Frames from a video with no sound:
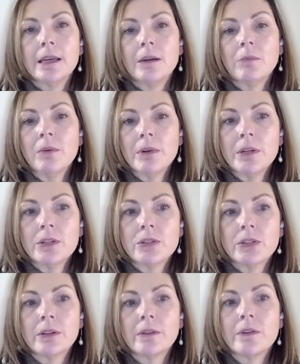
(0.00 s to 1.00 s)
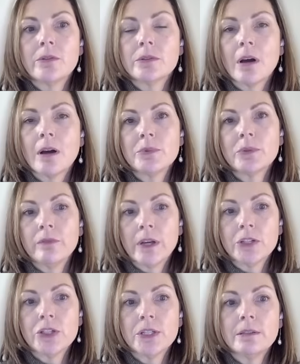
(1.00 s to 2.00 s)
and we want to turn those
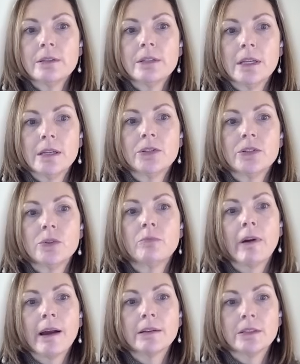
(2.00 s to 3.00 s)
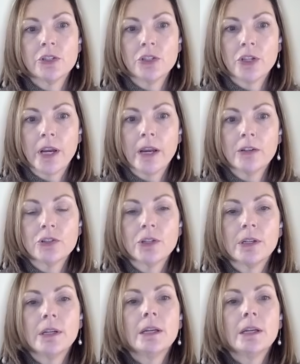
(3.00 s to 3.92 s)
observations into practice change.